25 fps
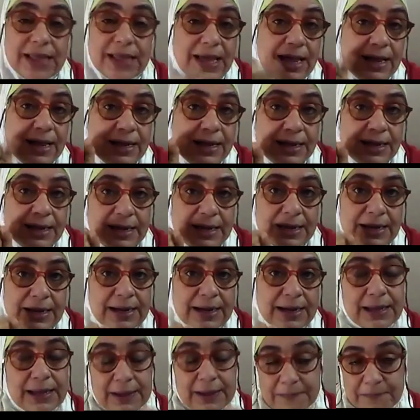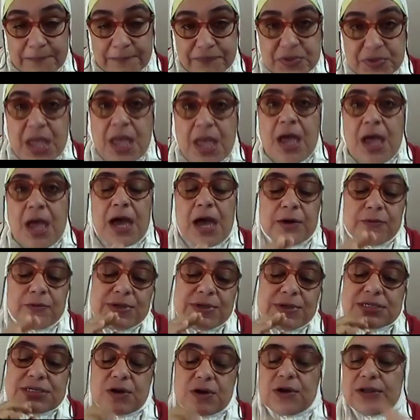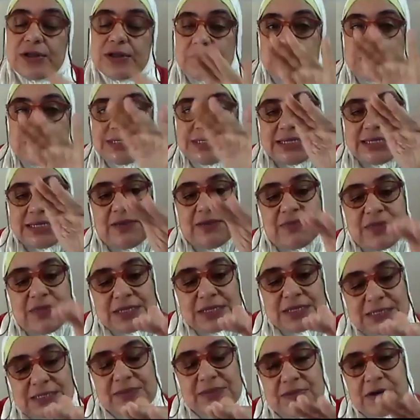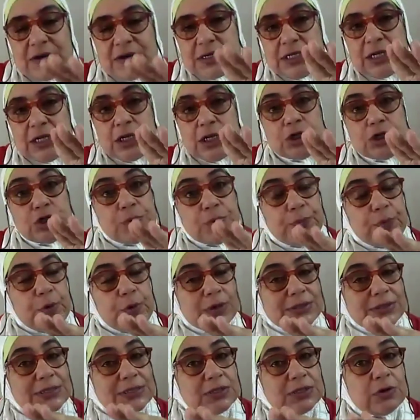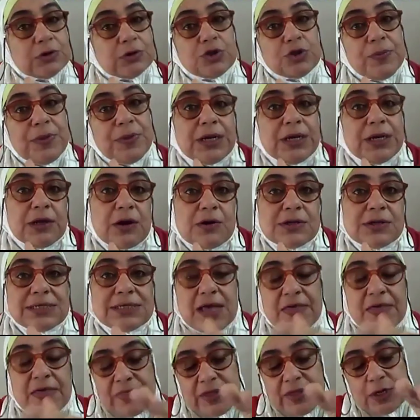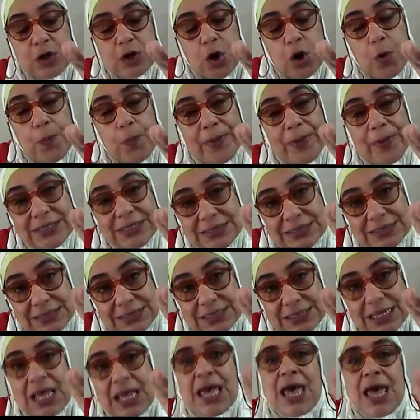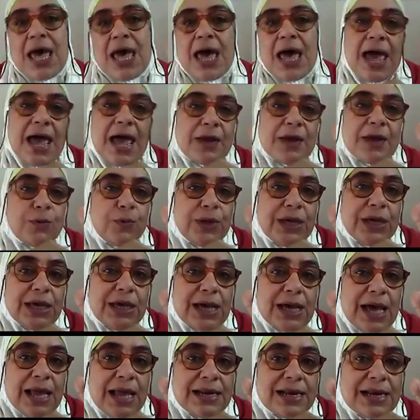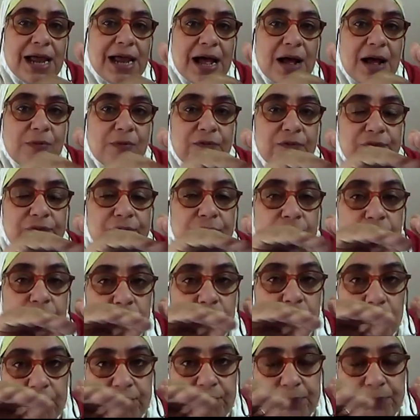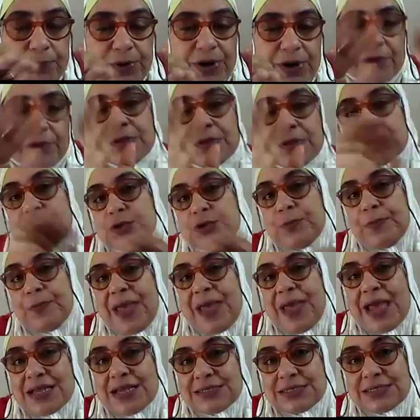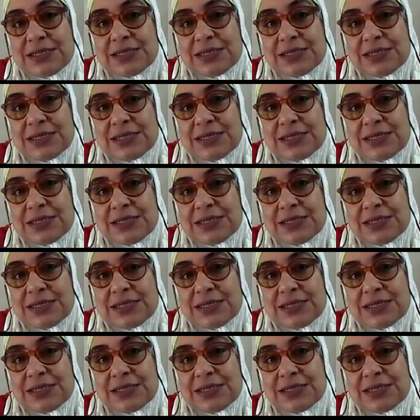And we said that the articulation point is going to be closed and then opened, and we allow flow of breath to pass